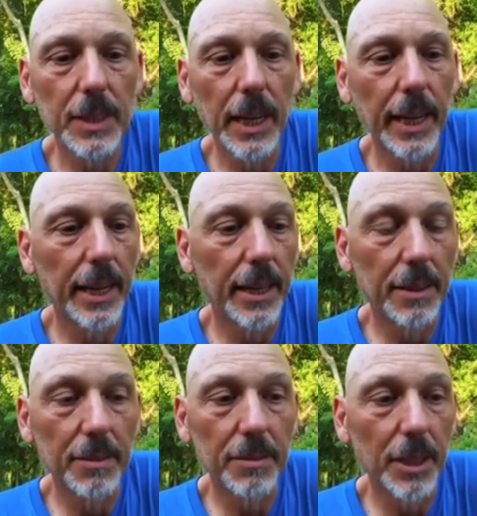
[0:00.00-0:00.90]

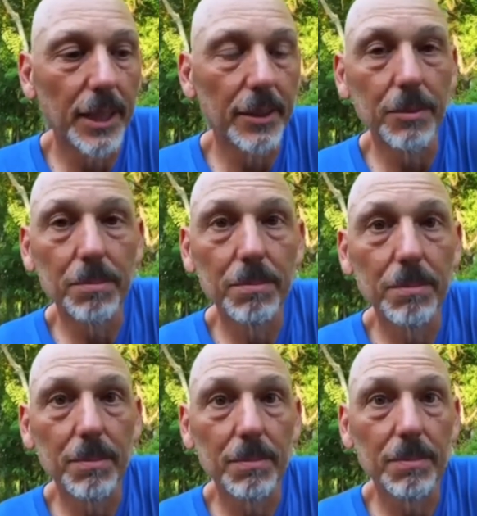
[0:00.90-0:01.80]
And you know,
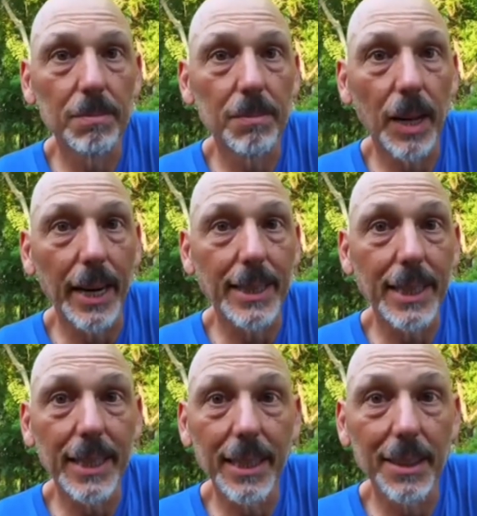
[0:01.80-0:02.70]
like I
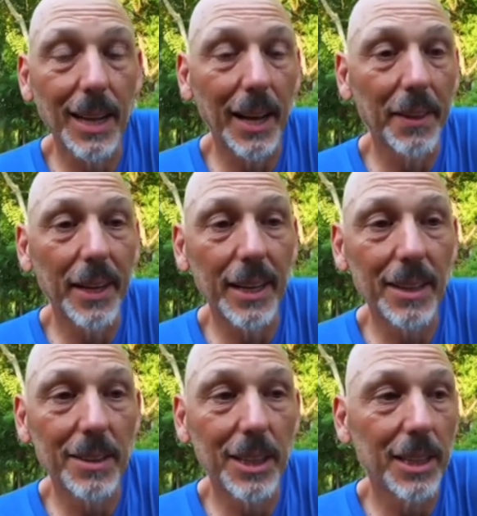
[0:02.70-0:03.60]
said, I think,
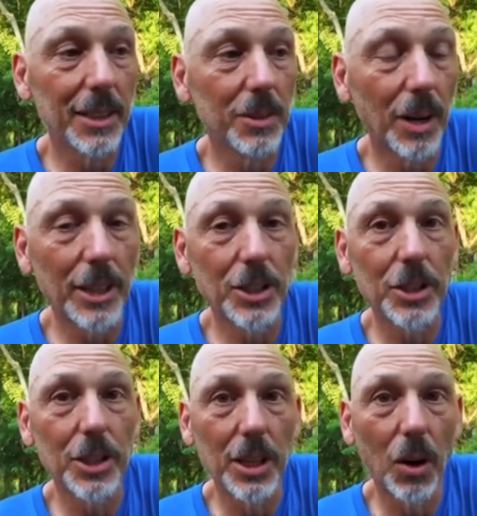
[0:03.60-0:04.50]
you know, I
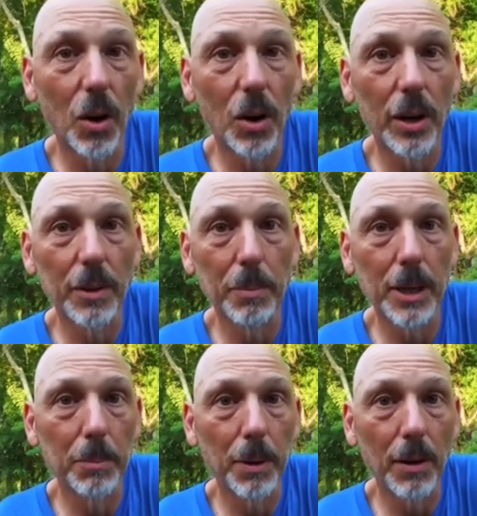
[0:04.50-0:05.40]
just took a hard
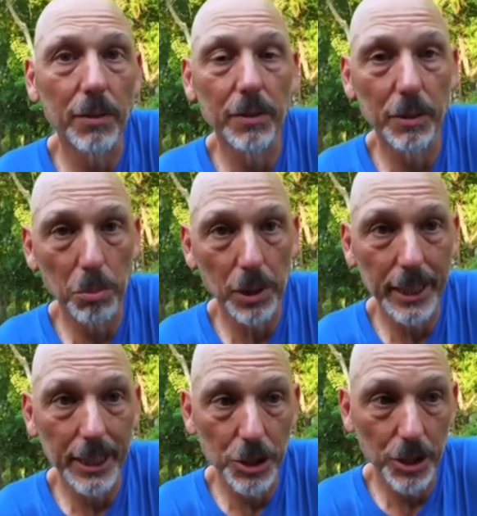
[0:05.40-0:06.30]
bump off of a
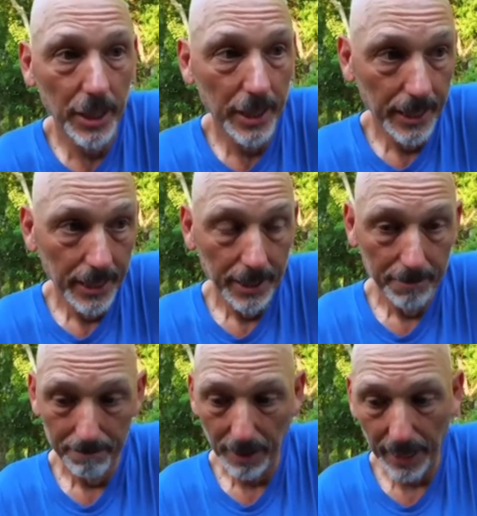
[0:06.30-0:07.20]
bridge
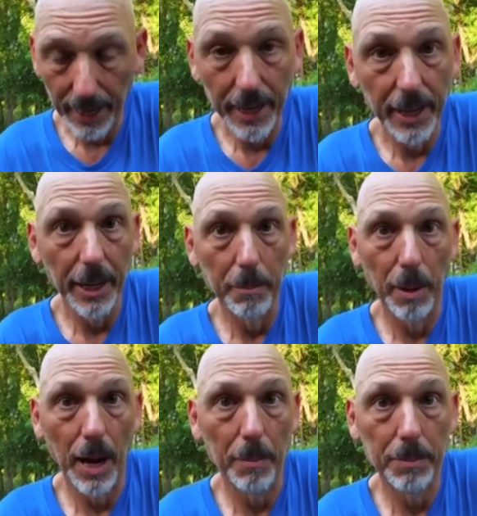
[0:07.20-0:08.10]
and it
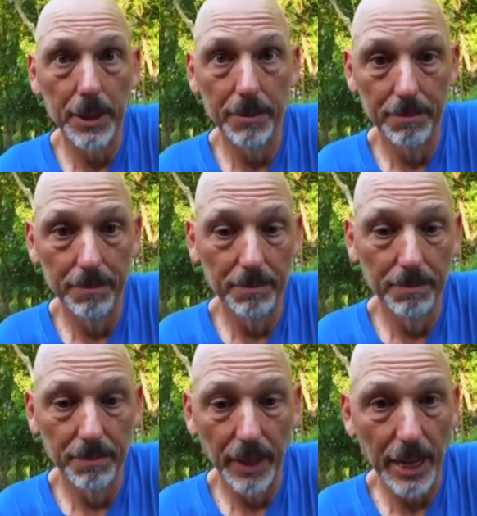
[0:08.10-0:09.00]
popped
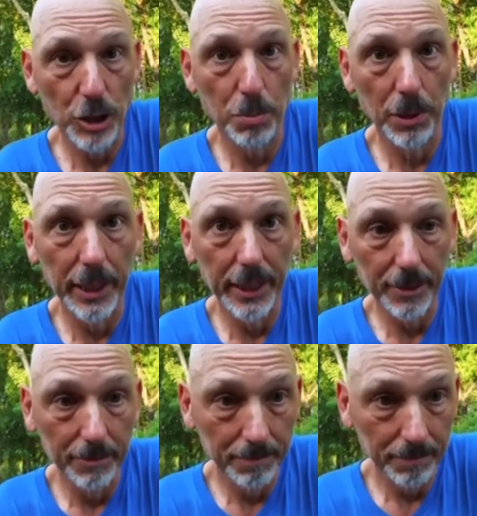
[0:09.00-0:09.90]
that
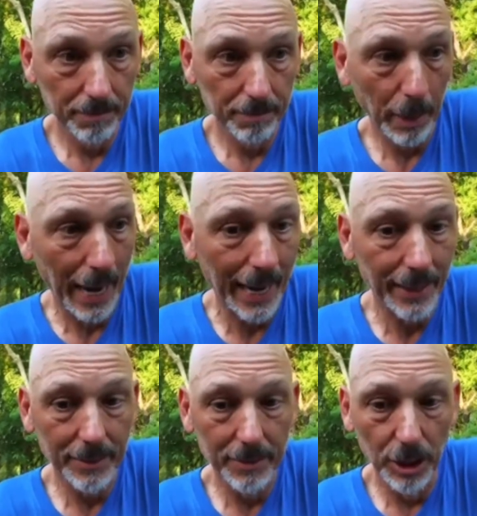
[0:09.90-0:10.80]
spring pack
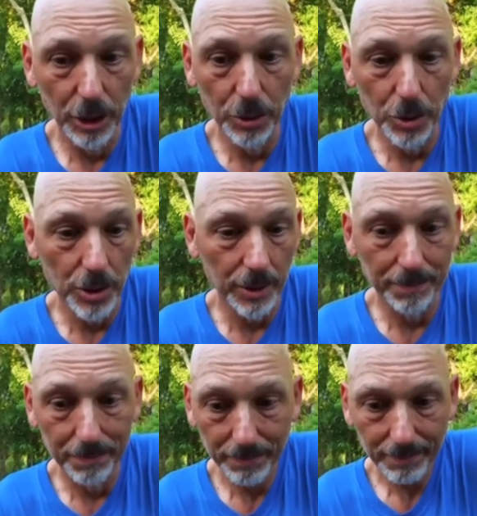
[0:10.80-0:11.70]
loose and